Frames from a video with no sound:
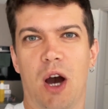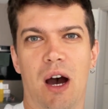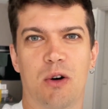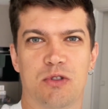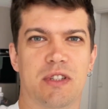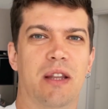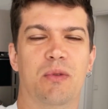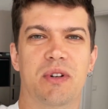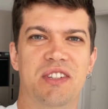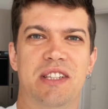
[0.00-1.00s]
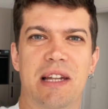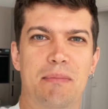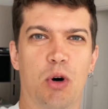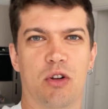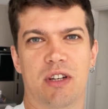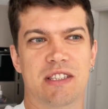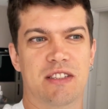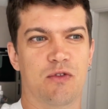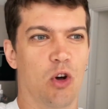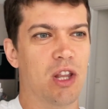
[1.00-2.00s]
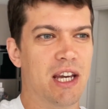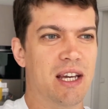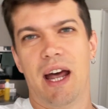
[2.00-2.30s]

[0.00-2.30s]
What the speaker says: house that we recently bought in Zwolle,